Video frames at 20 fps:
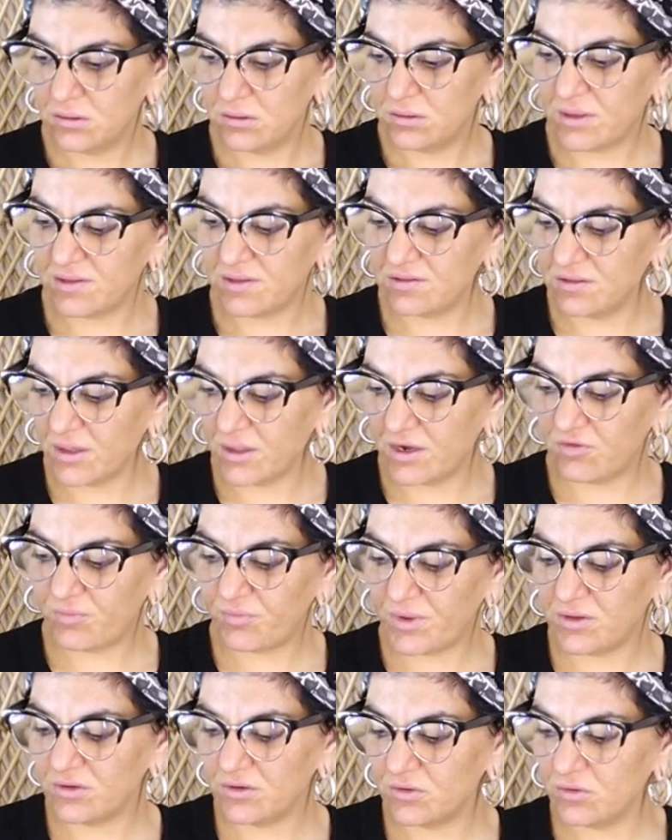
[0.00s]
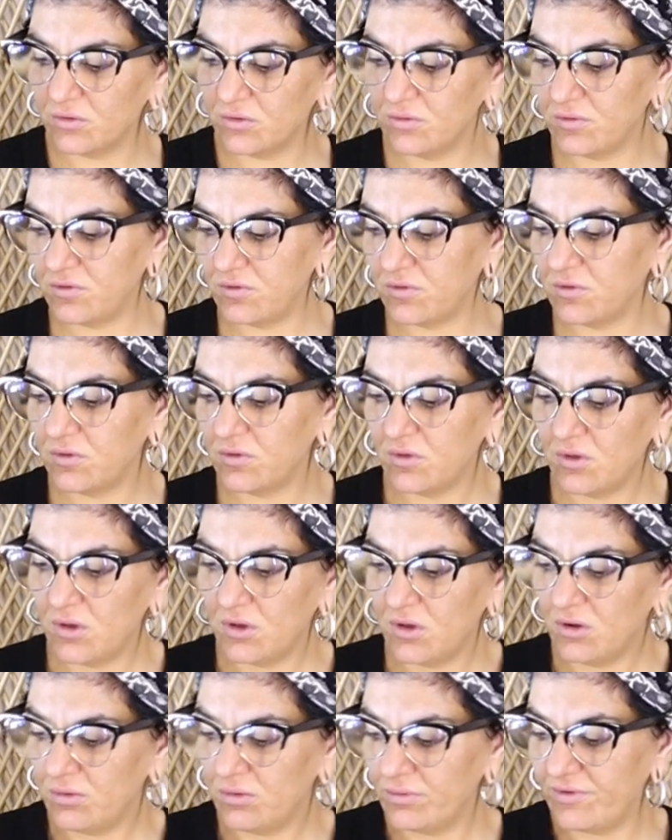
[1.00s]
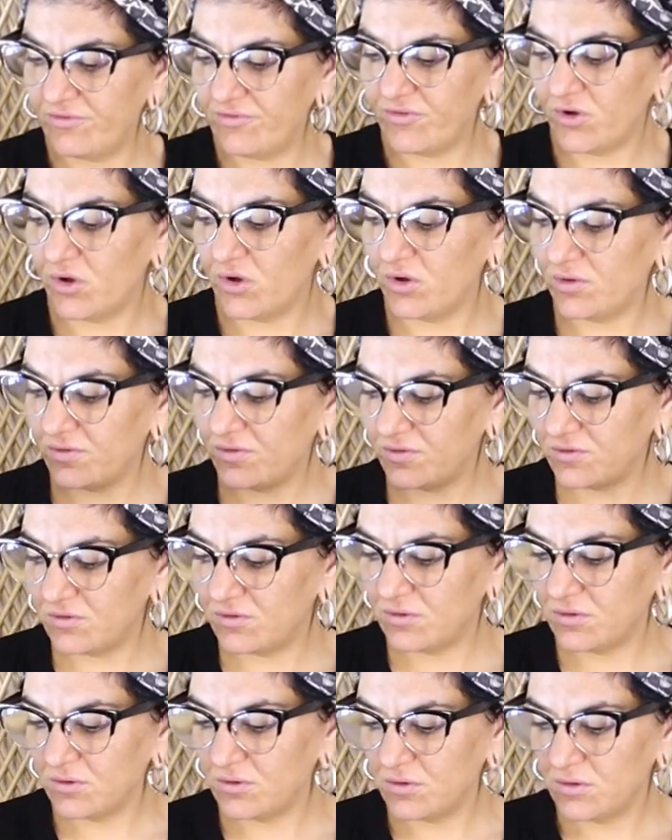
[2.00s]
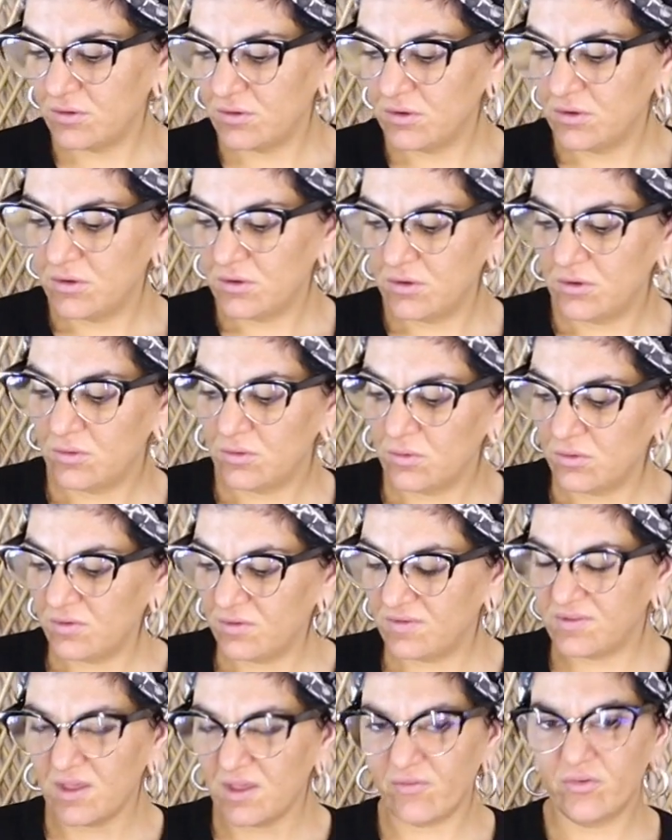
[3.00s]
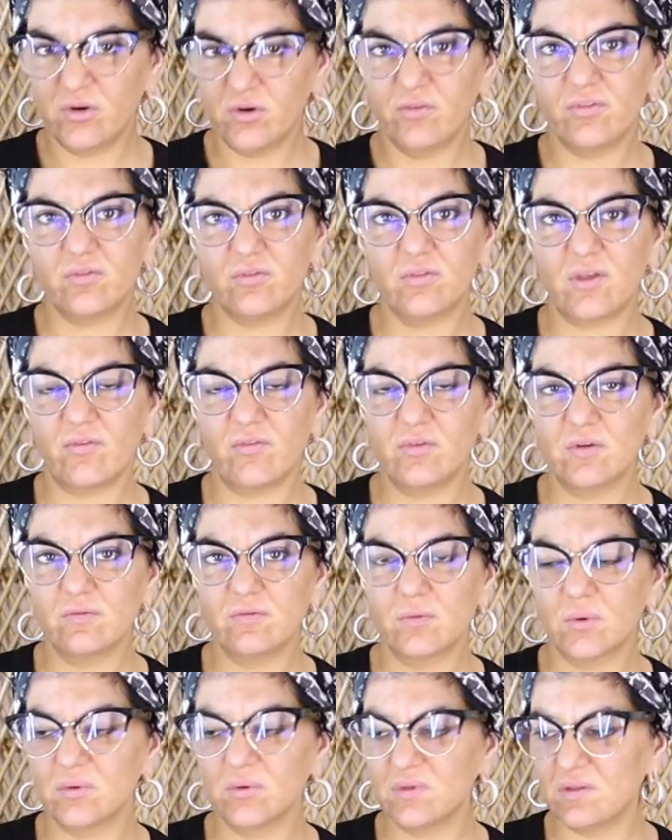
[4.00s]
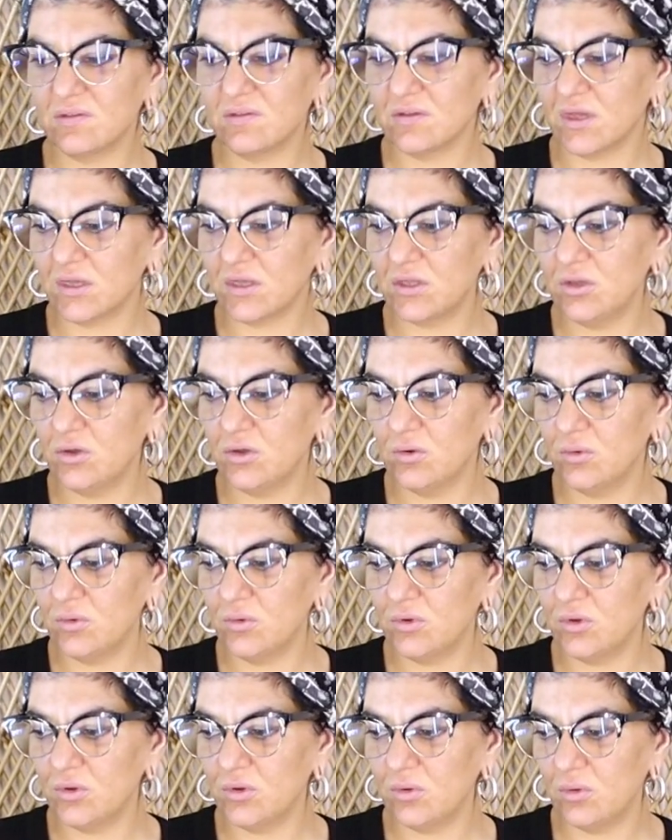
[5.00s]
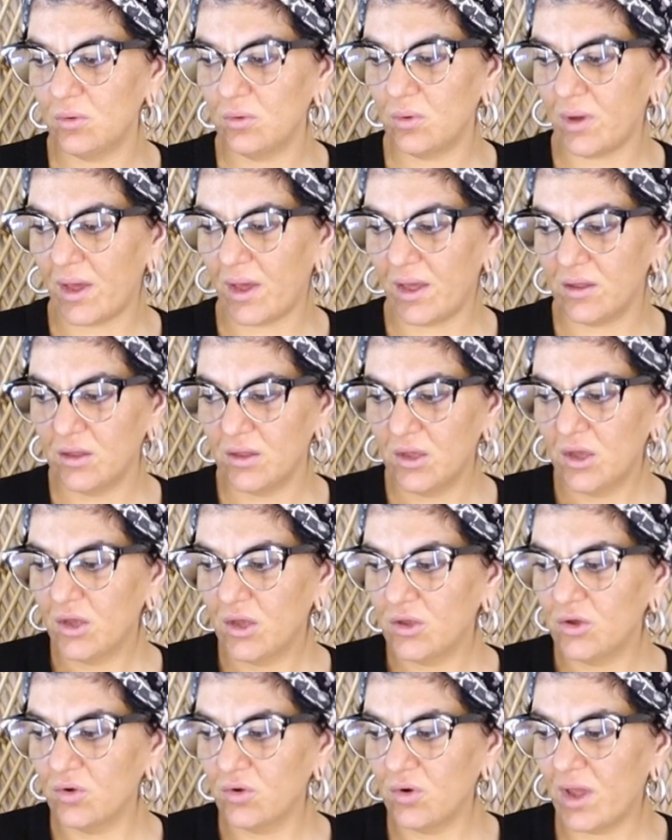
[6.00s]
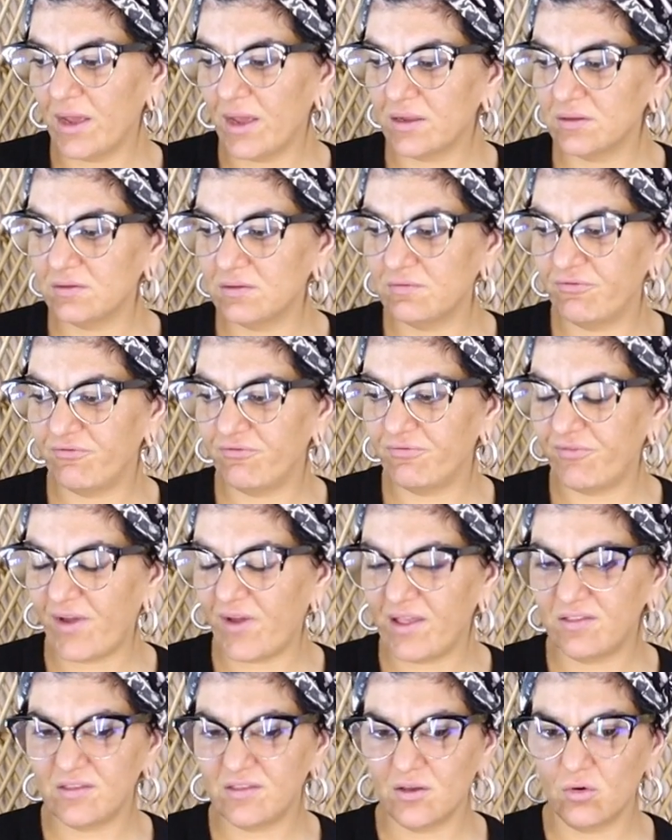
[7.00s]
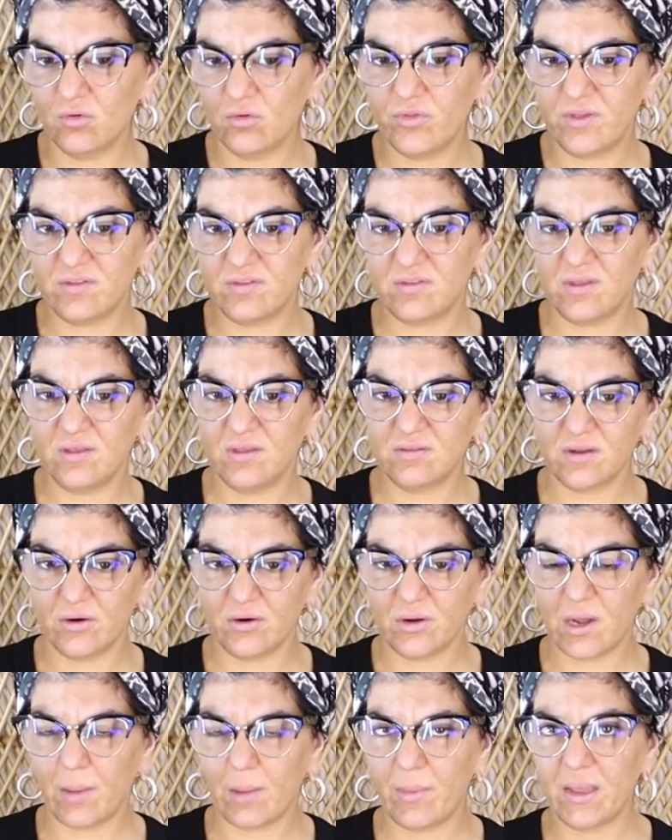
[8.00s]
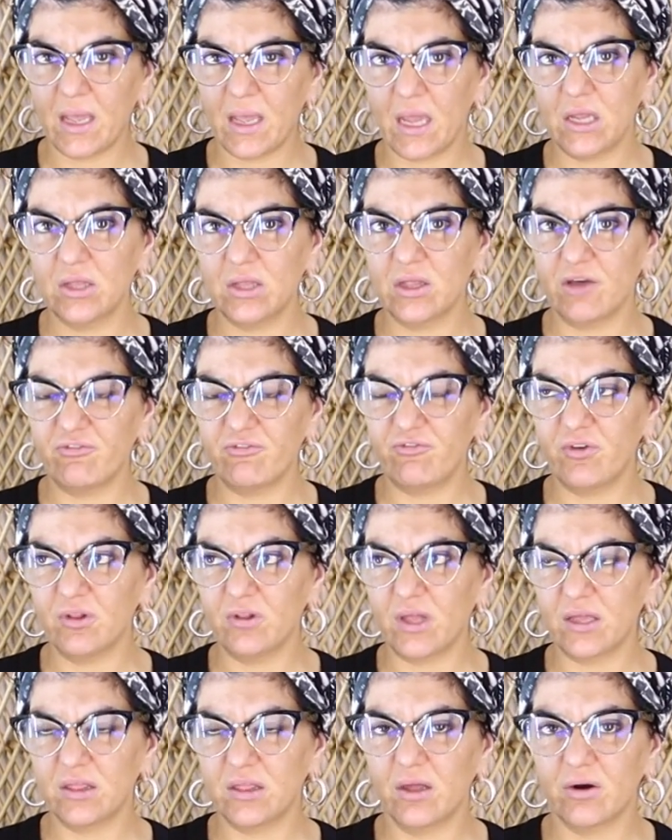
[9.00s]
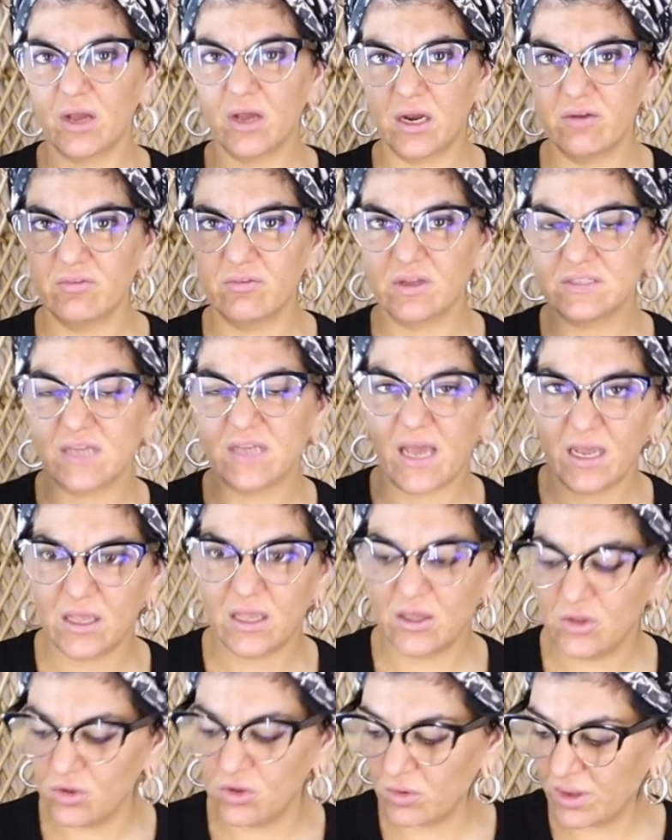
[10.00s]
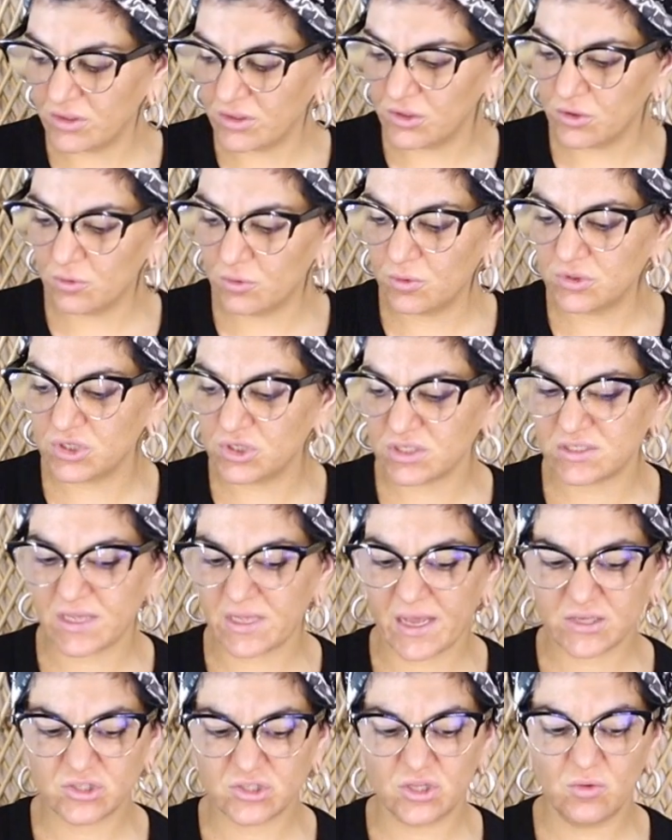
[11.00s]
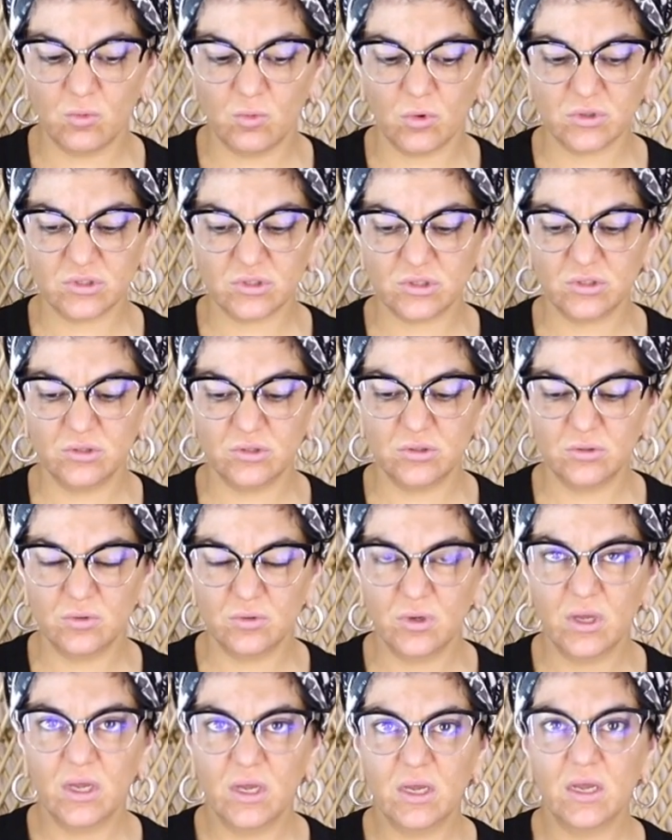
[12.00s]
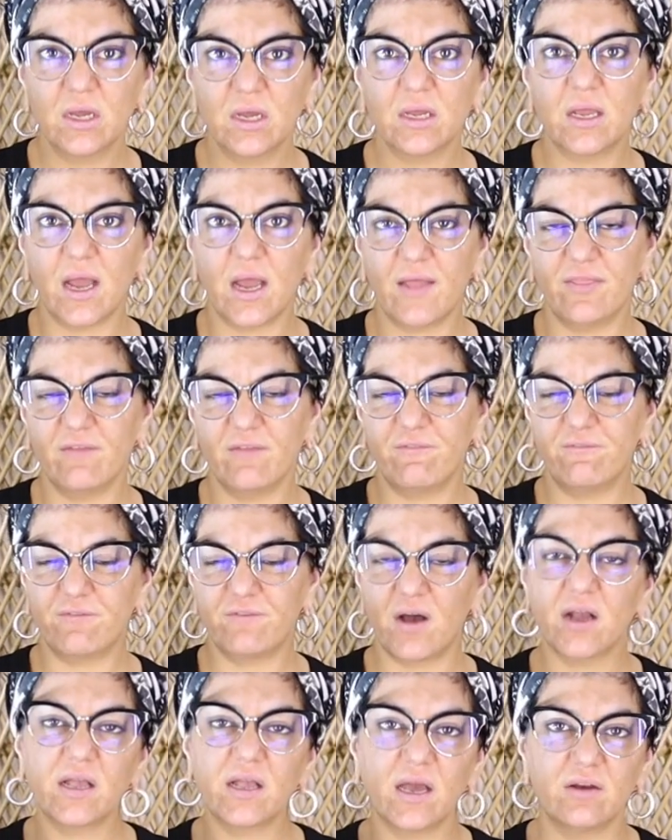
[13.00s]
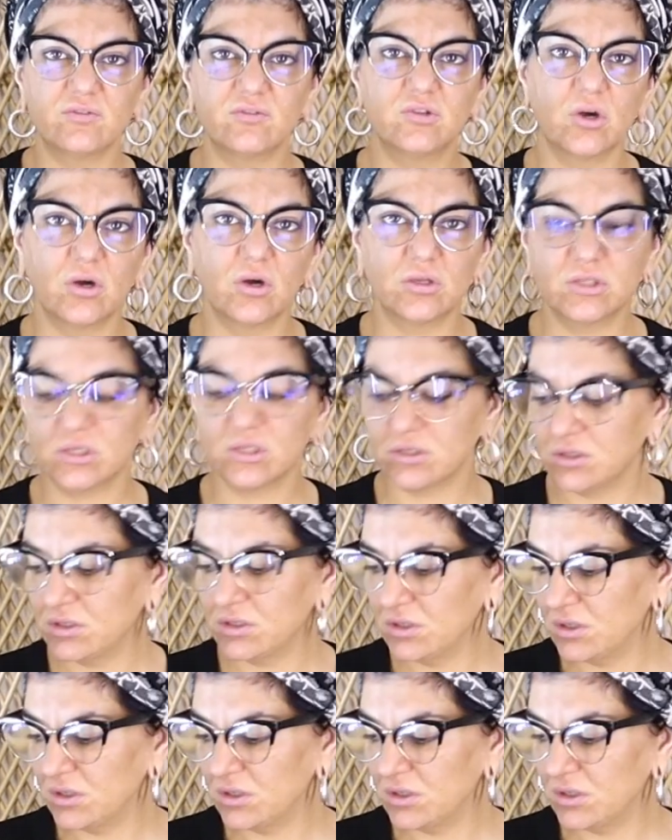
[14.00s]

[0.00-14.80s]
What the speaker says: That's Knight of Pentacles reversed. Seven of Wands is like you're like facing all these things that are coming at you that feel like they're kind of attacking you, and you would just actually want to get the fuck out of Dodge,